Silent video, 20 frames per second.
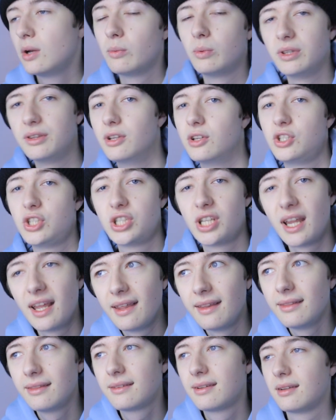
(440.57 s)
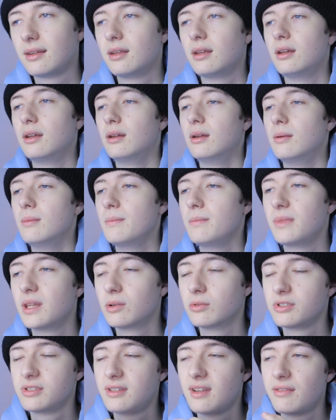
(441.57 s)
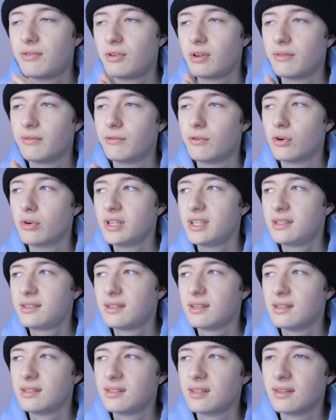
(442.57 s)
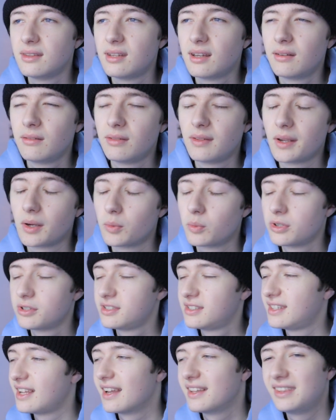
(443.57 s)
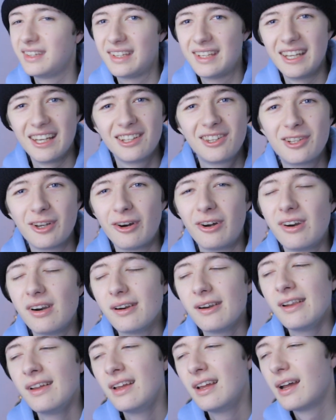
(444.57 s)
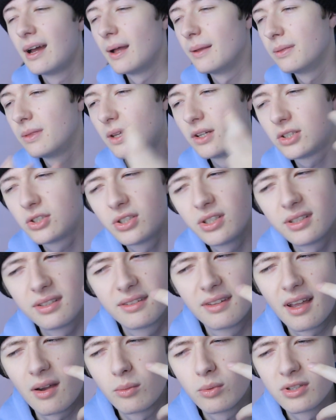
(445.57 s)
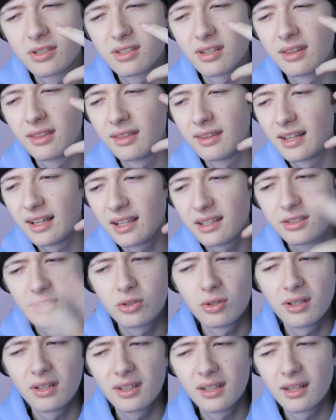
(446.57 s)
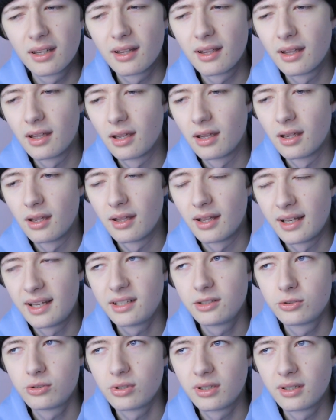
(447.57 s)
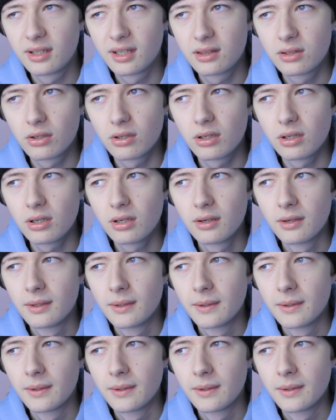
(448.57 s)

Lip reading: with the chant. There was different voices, and then there was that guitar. I'm not sure if that was an electric guitar,